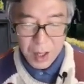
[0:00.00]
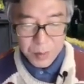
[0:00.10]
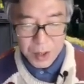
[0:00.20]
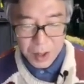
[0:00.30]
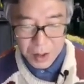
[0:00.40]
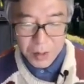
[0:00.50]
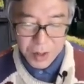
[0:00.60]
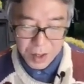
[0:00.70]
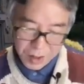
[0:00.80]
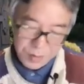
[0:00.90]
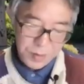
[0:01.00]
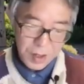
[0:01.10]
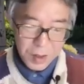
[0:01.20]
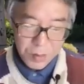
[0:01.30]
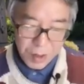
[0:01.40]
But anyway,
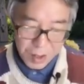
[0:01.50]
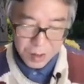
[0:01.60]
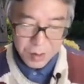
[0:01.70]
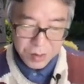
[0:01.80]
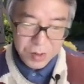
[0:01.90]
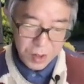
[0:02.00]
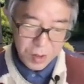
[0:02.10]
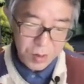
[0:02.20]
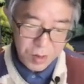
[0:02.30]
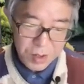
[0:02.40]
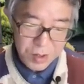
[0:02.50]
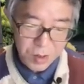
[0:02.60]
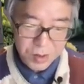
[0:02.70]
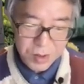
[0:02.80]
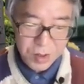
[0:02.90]
consider this
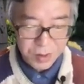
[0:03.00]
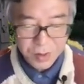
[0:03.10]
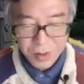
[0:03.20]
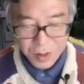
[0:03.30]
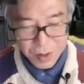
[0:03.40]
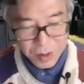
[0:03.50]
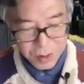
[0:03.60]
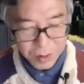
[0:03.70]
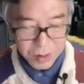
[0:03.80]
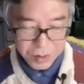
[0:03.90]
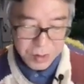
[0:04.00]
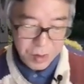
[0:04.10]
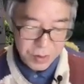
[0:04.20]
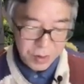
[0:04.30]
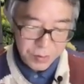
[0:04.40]
constant
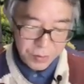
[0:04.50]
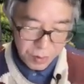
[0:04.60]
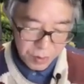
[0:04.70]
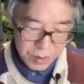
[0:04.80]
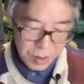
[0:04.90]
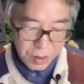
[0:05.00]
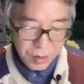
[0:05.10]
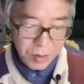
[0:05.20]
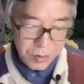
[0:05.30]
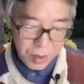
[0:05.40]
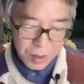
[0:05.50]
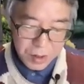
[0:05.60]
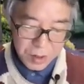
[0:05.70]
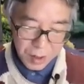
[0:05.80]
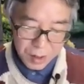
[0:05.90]
non-conservative force, and you can write
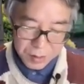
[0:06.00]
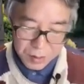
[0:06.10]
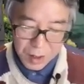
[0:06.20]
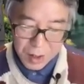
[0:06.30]
down